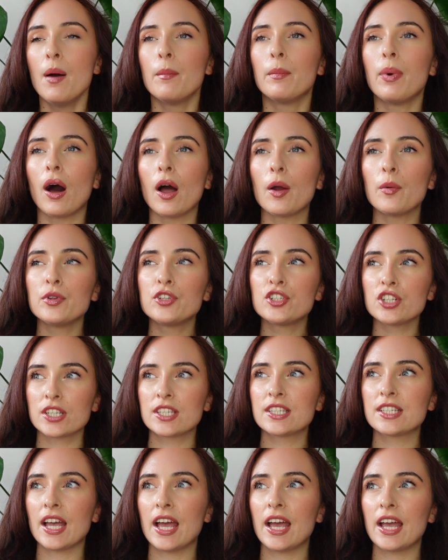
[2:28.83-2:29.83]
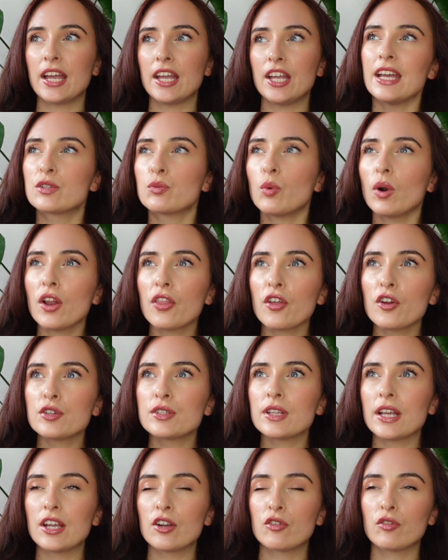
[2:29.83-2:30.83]
But I would just say it's one of
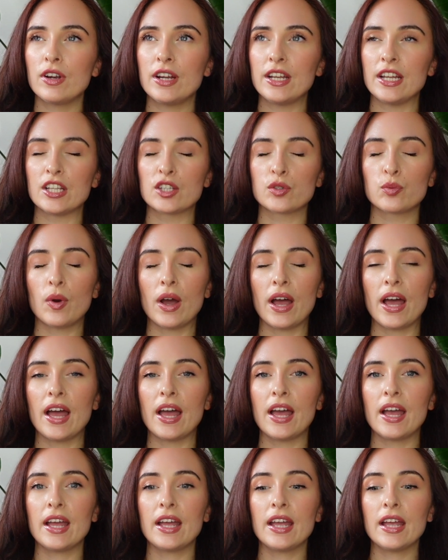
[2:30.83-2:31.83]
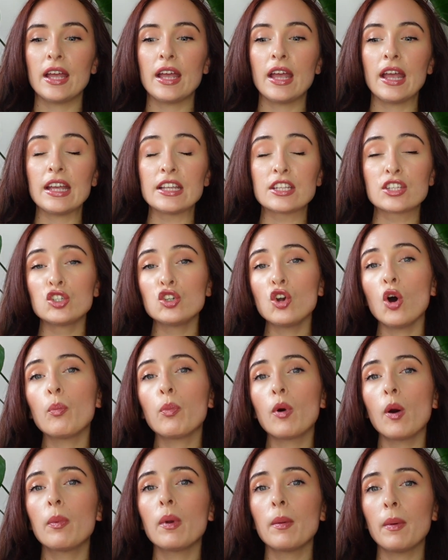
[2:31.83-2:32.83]
those ingredients where it's not
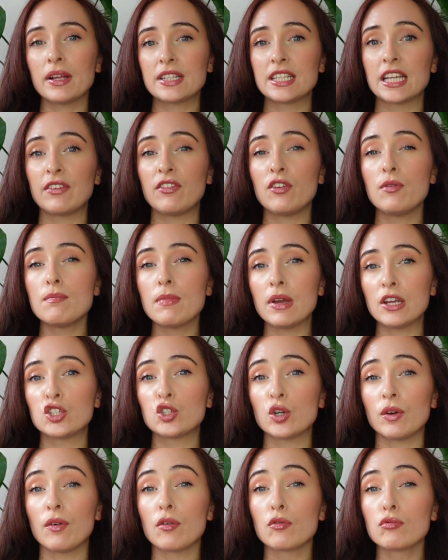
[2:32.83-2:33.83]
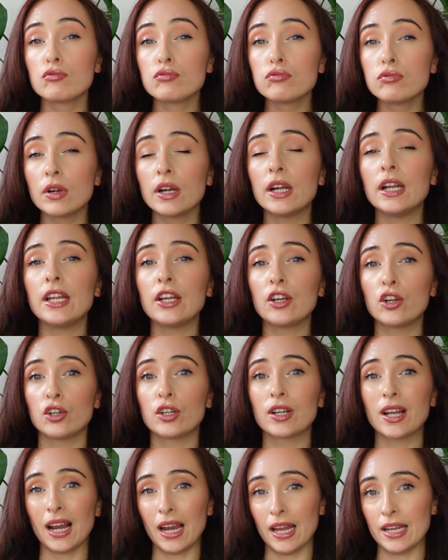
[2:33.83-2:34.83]
problematic if you make sure you have a really
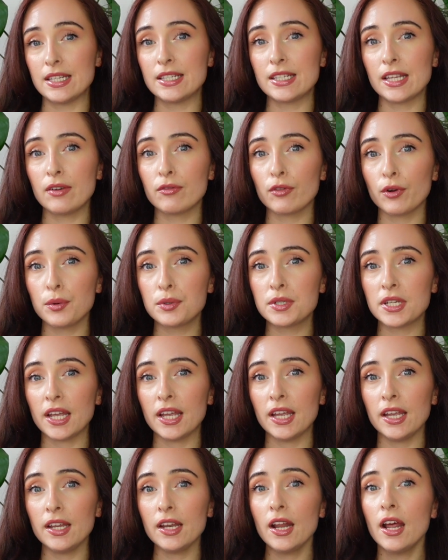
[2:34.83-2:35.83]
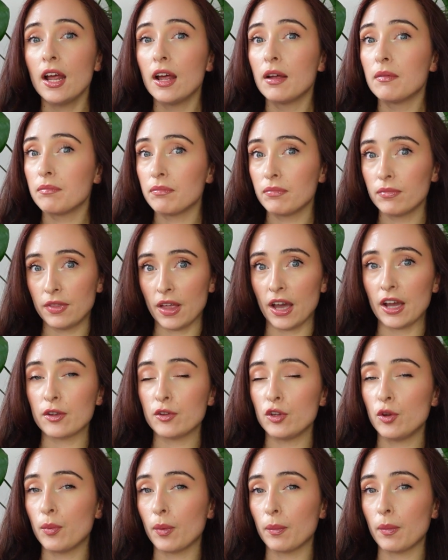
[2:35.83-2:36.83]
good cleansing routine, that
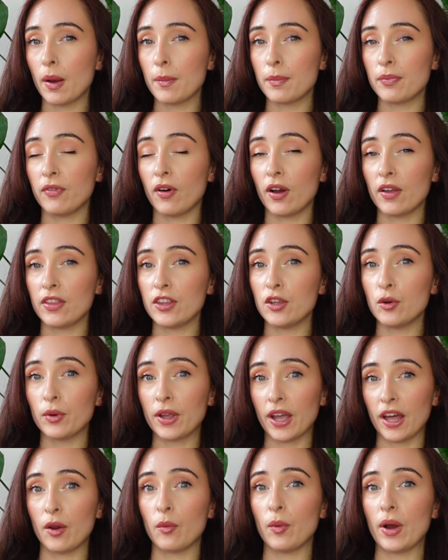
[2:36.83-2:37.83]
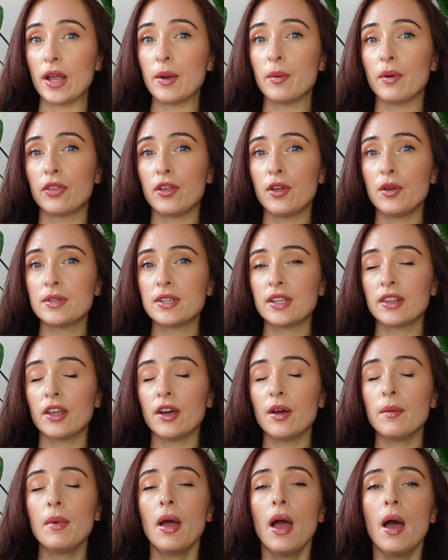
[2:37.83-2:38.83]
you might find that you'll get away with using
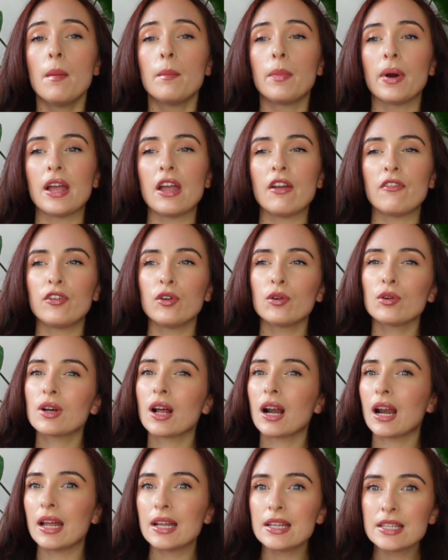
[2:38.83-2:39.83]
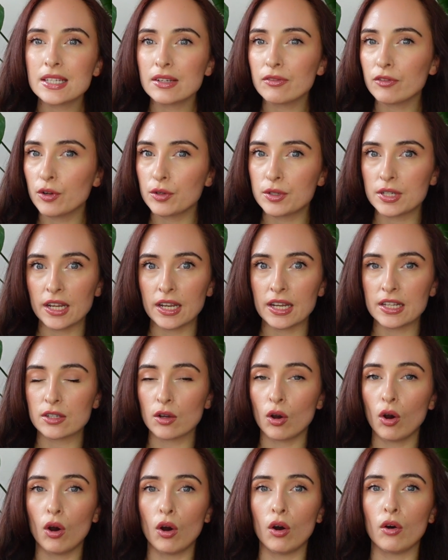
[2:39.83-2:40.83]
them. But if your cleansing routine is
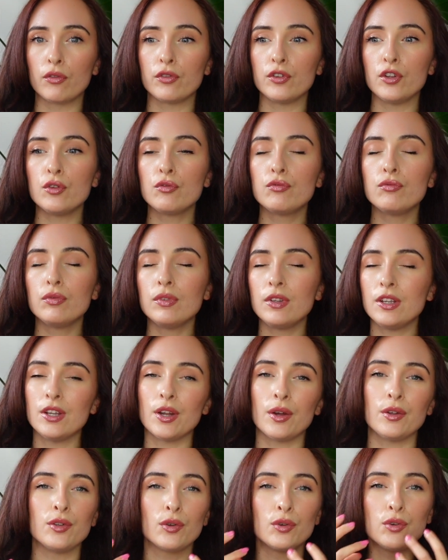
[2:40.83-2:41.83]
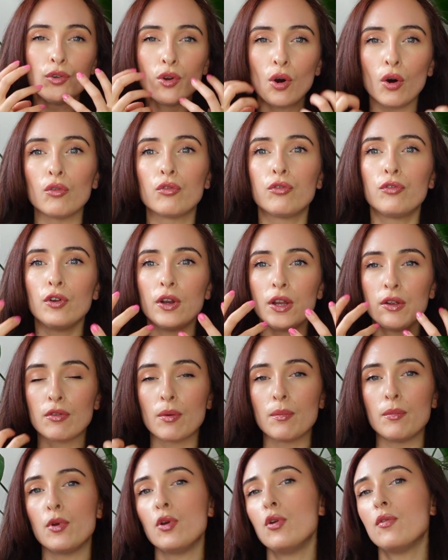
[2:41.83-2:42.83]
off, you're not fully
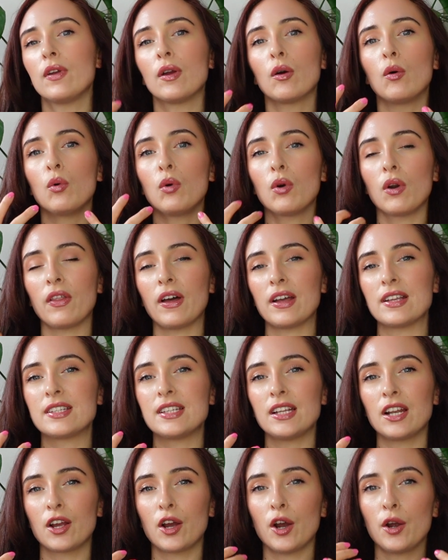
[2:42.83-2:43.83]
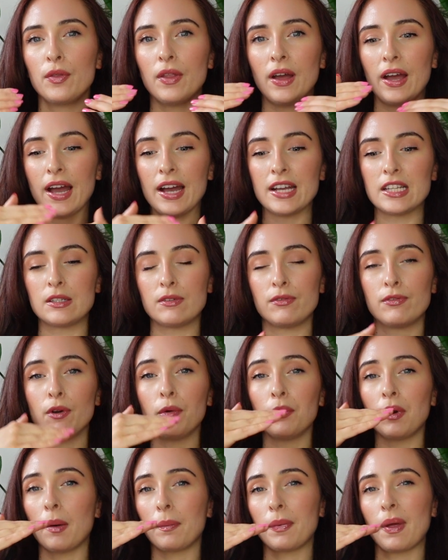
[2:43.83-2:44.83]
removing all of that silicone that has
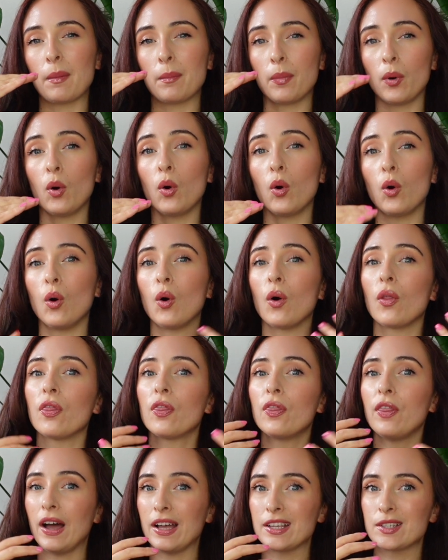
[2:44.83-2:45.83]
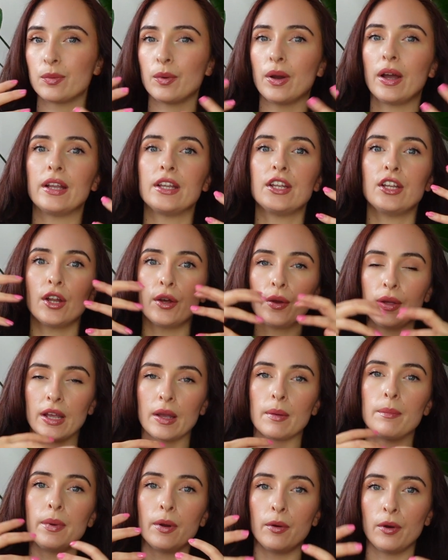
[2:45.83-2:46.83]
filled up that pore, that's when, it
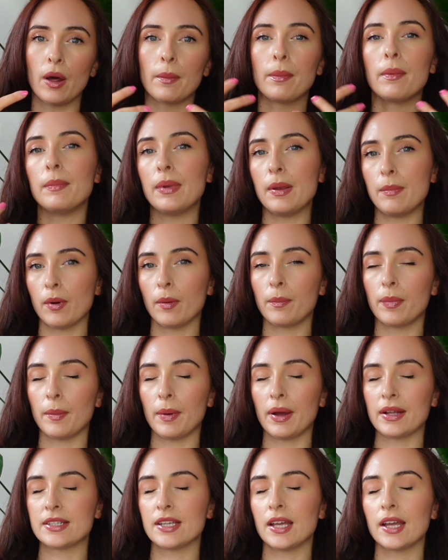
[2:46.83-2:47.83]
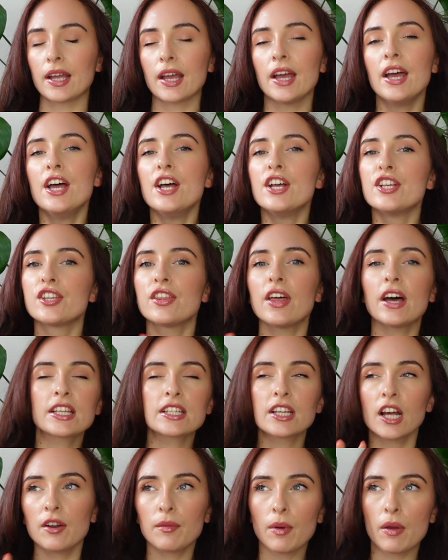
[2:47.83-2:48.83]
can build up and be problematic. So
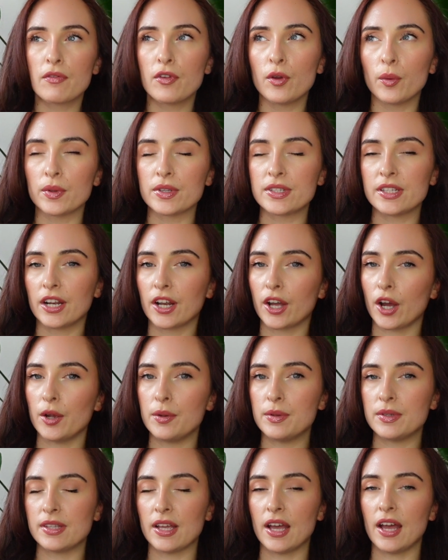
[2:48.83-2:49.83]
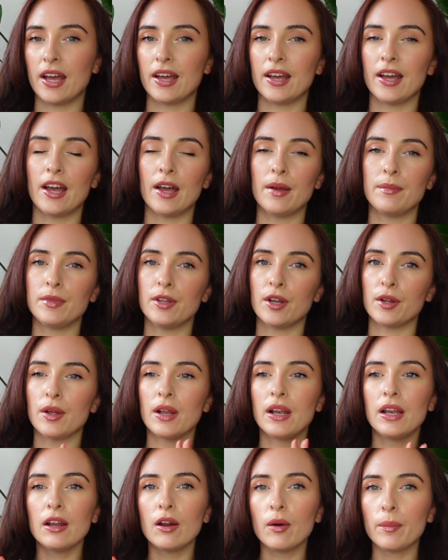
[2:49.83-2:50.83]
that's kind of my view on silicones there.
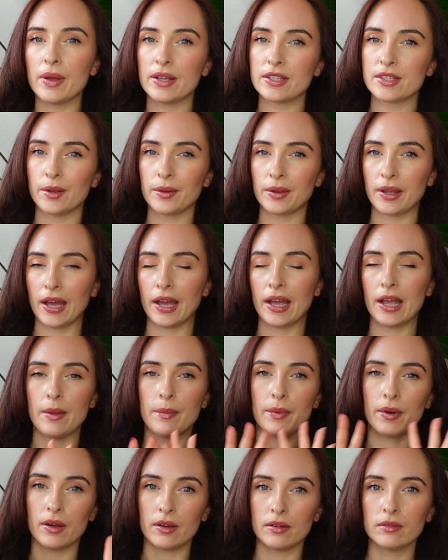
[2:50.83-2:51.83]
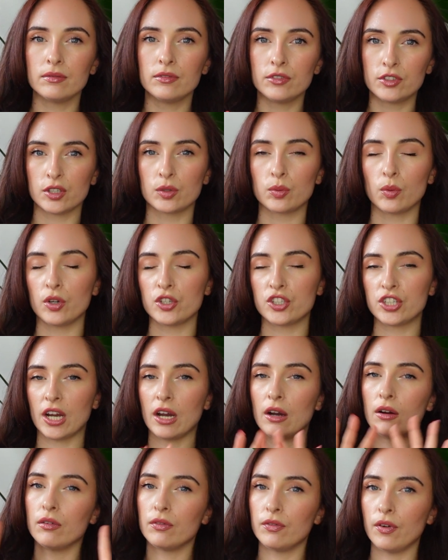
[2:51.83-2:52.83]
A little bit's okay, but just watch
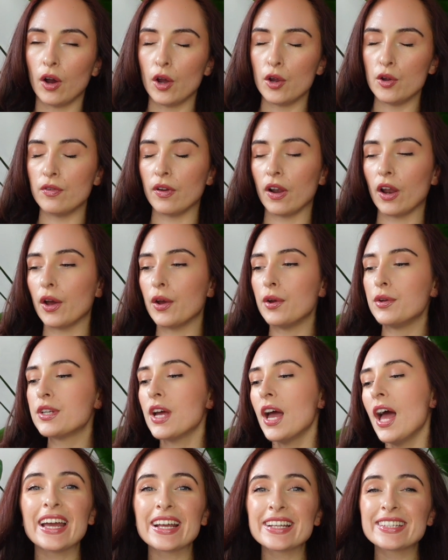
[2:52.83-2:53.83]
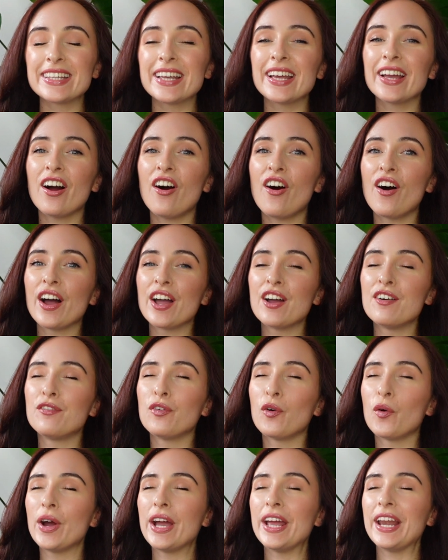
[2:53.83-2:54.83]
out for overload. Next thing I
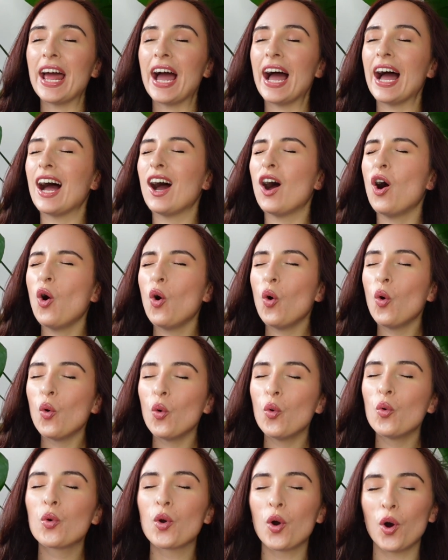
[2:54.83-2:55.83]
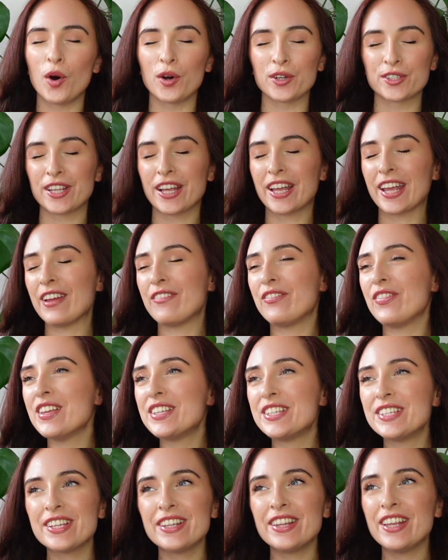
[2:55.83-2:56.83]
avoid at all costs, like if
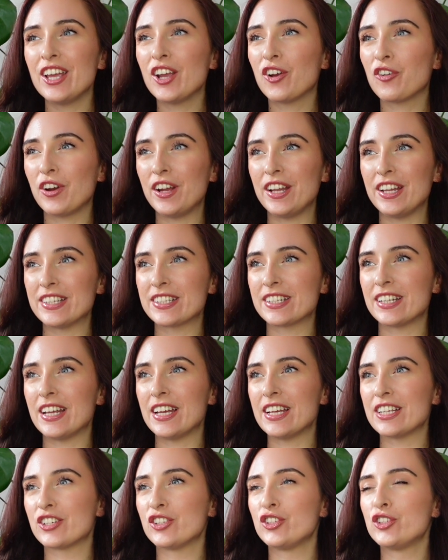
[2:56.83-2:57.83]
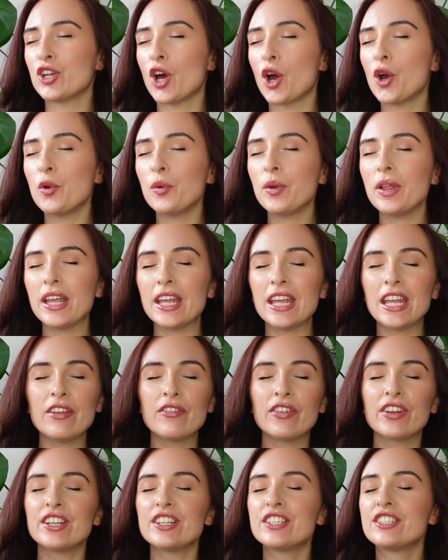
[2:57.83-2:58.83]
this is in the ingredients list, don't
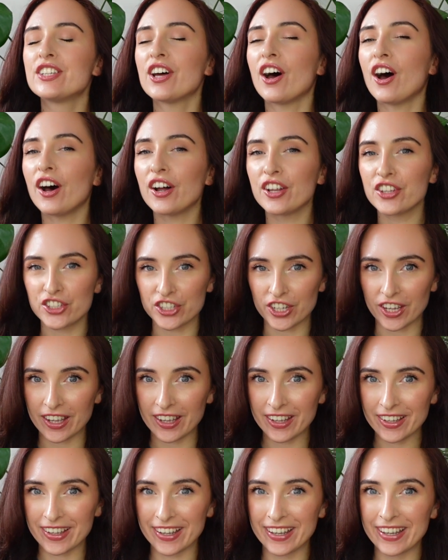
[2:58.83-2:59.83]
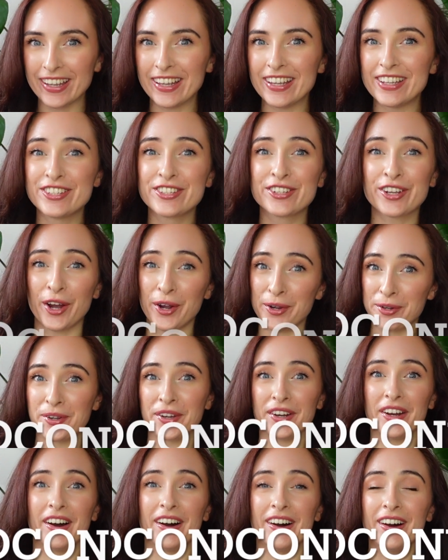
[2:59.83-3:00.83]
even touch it, is
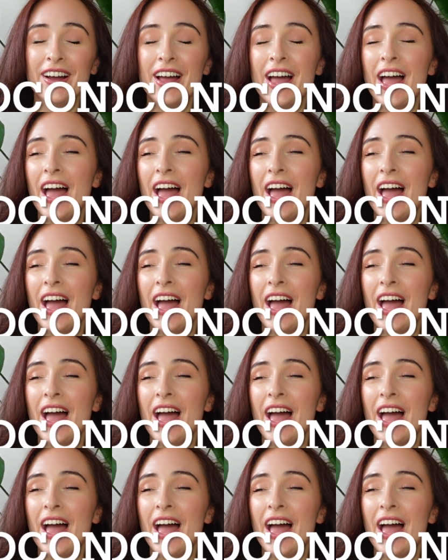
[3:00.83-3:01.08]
coconut.